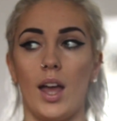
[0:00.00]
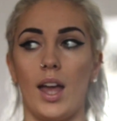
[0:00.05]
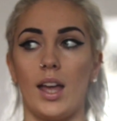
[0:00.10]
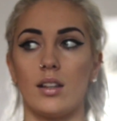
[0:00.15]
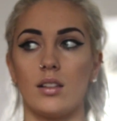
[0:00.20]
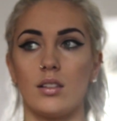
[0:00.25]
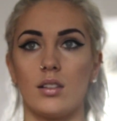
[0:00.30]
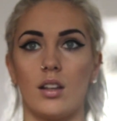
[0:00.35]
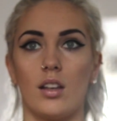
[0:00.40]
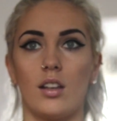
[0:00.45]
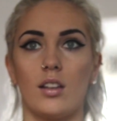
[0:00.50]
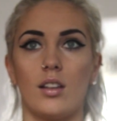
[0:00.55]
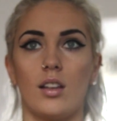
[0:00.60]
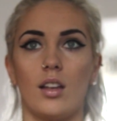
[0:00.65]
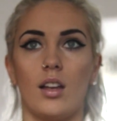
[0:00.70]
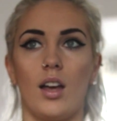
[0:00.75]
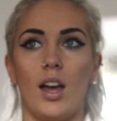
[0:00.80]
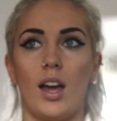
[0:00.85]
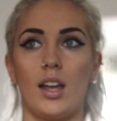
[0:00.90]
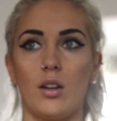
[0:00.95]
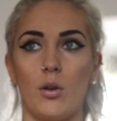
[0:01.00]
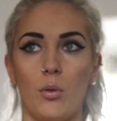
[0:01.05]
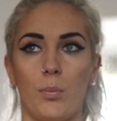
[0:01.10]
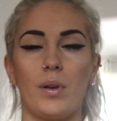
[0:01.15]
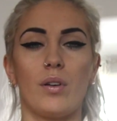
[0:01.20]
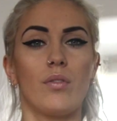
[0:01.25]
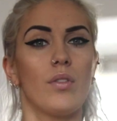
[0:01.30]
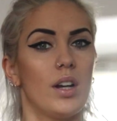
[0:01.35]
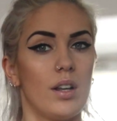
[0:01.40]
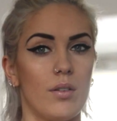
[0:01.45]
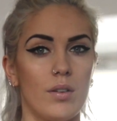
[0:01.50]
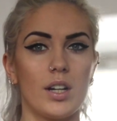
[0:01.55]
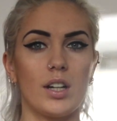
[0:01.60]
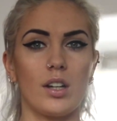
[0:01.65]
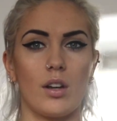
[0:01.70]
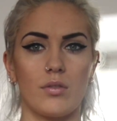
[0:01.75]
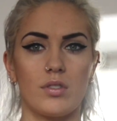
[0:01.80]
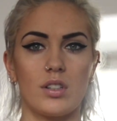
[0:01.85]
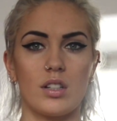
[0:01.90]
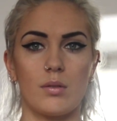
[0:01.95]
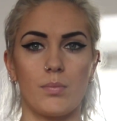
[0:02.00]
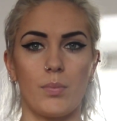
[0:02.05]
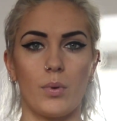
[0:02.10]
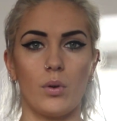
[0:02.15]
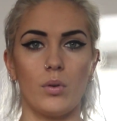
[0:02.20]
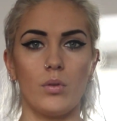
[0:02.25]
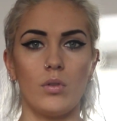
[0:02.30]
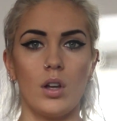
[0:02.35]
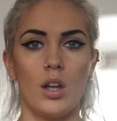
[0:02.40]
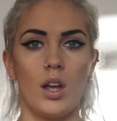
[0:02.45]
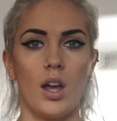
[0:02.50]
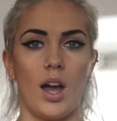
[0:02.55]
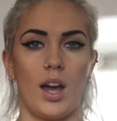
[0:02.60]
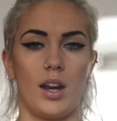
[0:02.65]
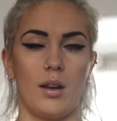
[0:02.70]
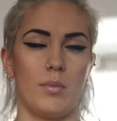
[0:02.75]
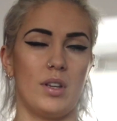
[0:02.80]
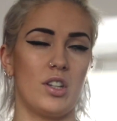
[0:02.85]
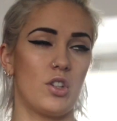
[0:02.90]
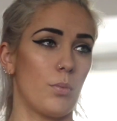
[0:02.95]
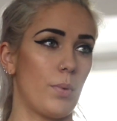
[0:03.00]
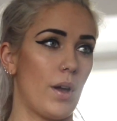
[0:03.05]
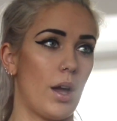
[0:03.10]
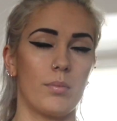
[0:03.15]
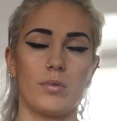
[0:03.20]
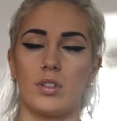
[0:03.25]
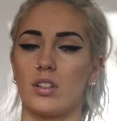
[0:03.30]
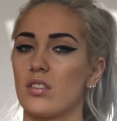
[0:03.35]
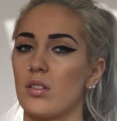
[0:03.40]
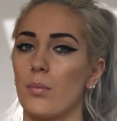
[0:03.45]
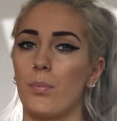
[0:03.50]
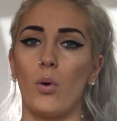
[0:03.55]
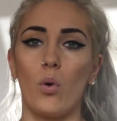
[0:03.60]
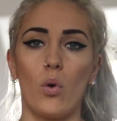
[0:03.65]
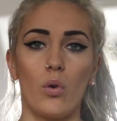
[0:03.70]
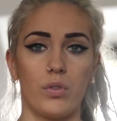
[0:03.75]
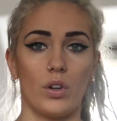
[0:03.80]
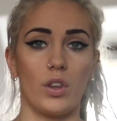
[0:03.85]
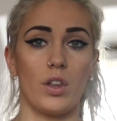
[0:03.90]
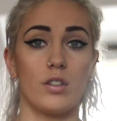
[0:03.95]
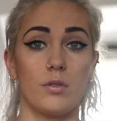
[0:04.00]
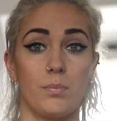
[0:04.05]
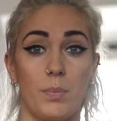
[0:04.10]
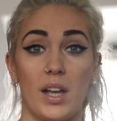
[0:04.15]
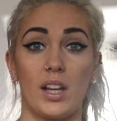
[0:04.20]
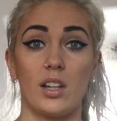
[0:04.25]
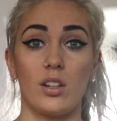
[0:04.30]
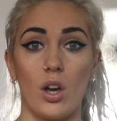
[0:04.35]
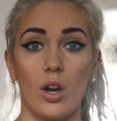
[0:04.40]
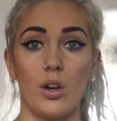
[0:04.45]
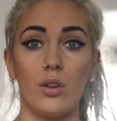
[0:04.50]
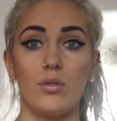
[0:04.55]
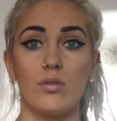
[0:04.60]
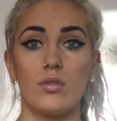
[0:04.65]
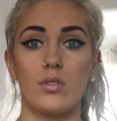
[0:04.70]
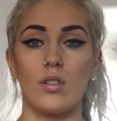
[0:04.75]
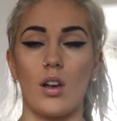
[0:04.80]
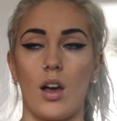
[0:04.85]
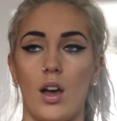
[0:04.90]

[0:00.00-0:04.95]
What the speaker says: and it will be really noticeable, and it means you'll be able to support for those big notes.